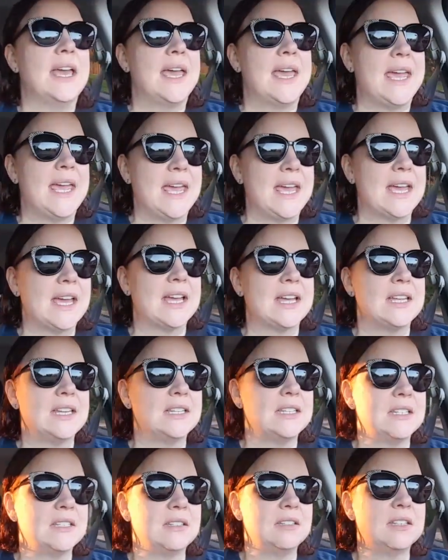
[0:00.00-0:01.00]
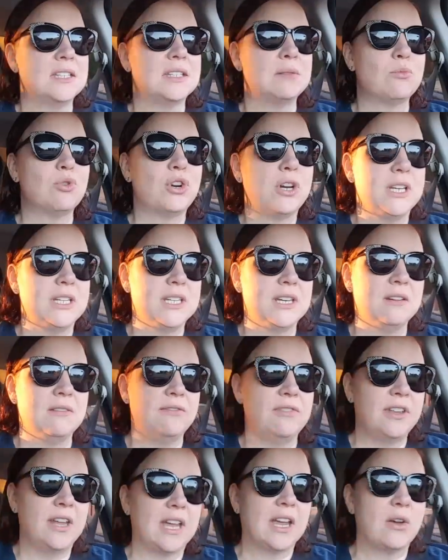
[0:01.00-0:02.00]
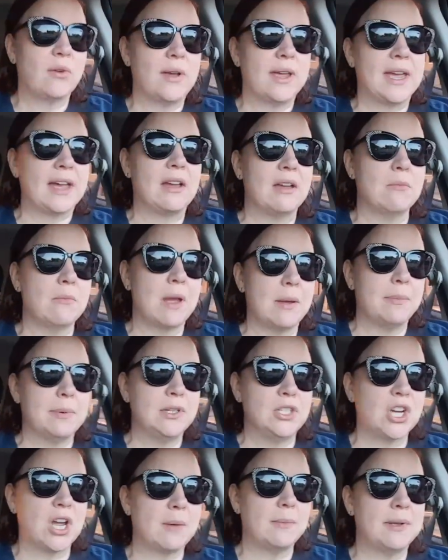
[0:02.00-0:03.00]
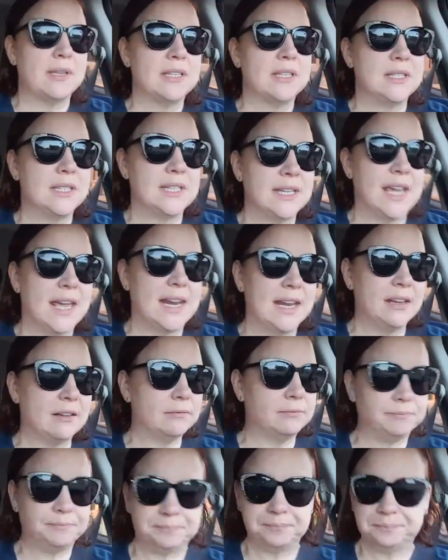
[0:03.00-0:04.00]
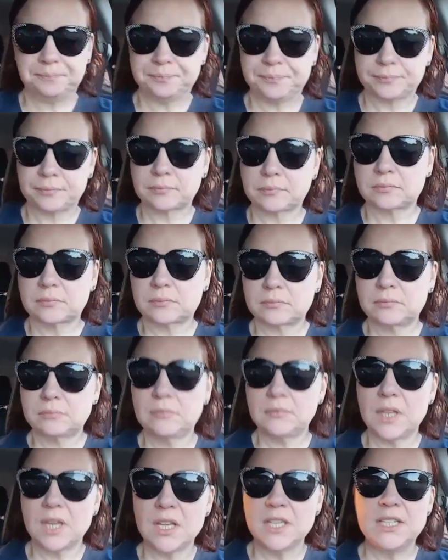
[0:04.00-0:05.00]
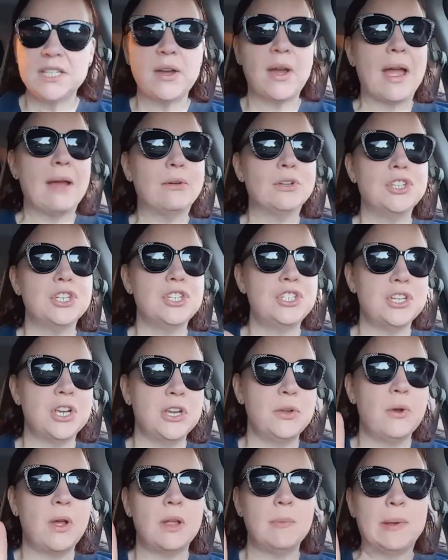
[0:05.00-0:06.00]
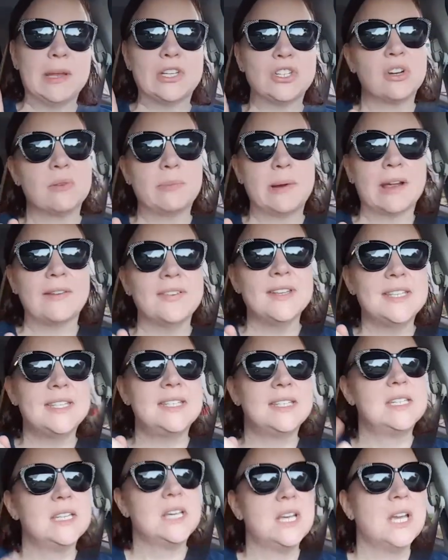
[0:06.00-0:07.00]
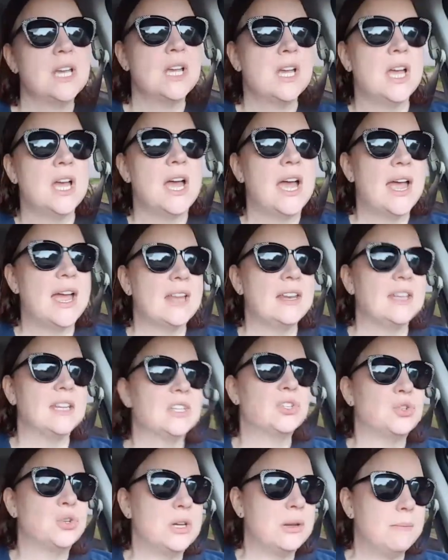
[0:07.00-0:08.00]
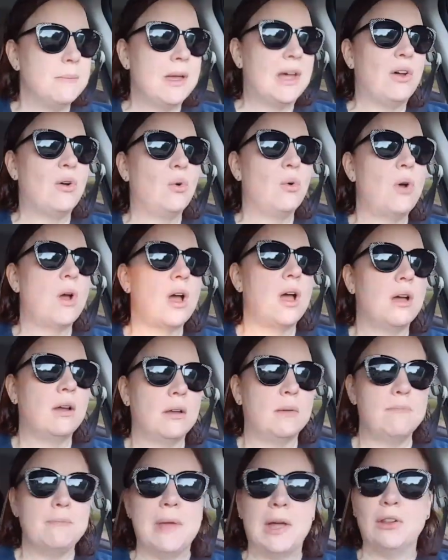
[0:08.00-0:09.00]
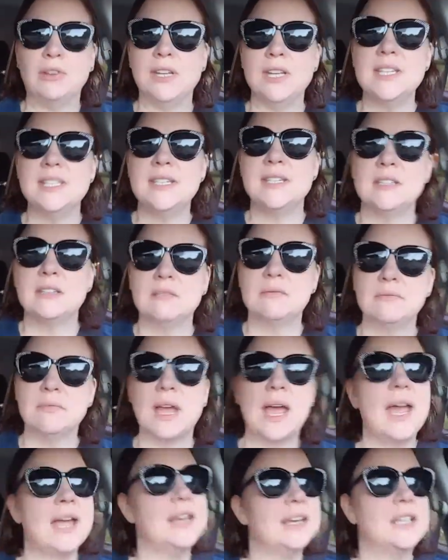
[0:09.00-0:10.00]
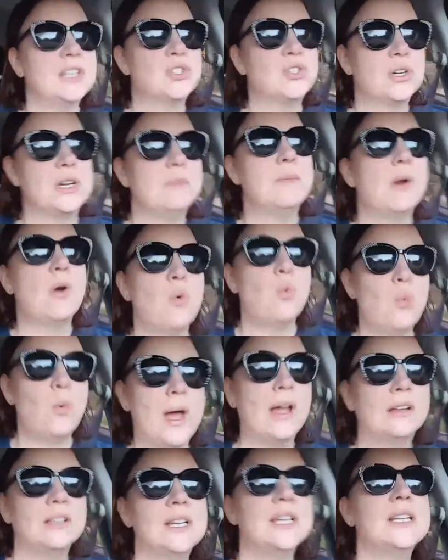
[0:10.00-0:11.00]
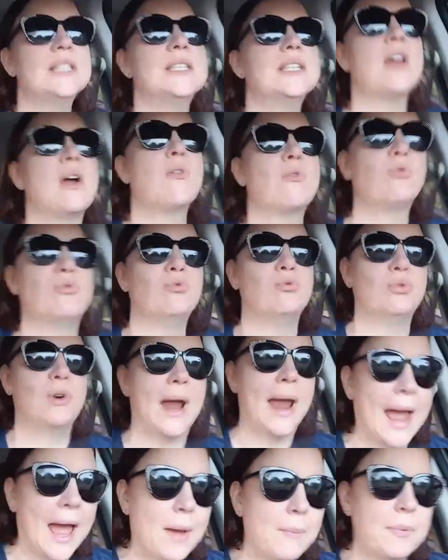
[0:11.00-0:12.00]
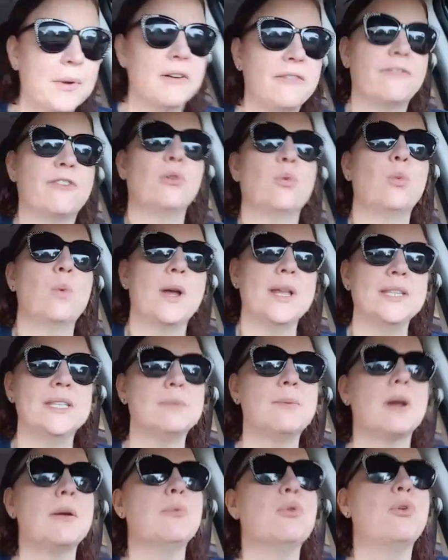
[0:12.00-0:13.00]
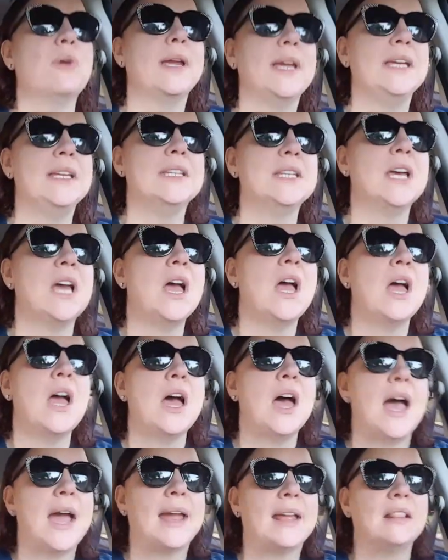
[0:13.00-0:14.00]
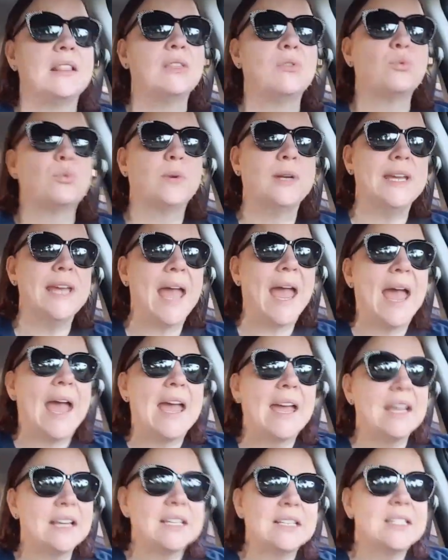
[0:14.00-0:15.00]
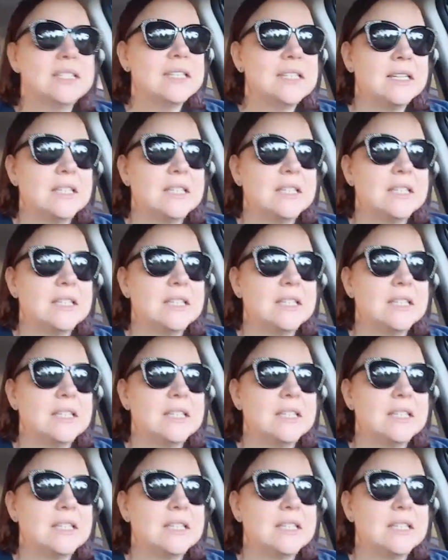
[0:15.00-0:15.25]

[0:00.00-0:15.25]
and this morning didn't feel like going out in my pajamas to get it. So I will just show you all a picture of breakfast. I had an extreme mel uh, wellness. I had an extreme wellness wrap for one smart point. I had three eggs